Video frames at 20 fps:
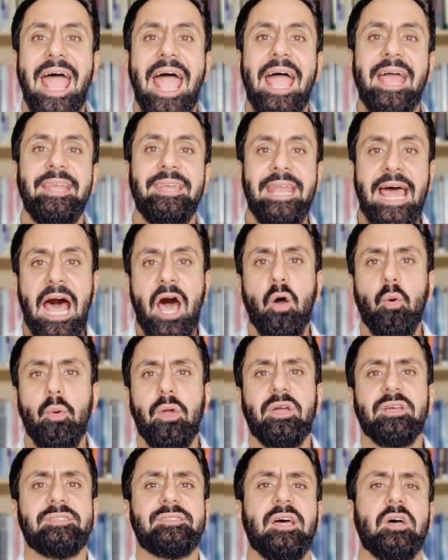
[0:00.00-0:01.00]
And now we
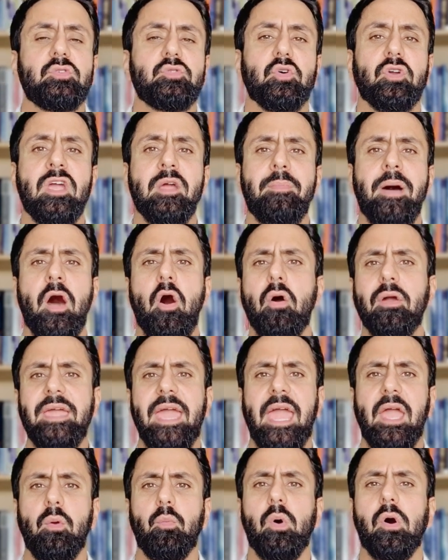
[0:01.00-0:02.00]
could start talking about,
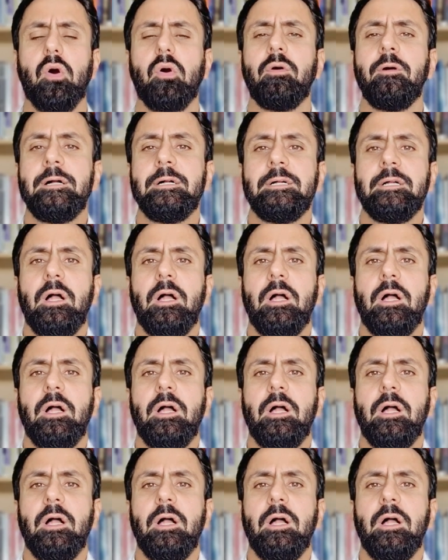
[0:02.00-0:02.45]
okay, well,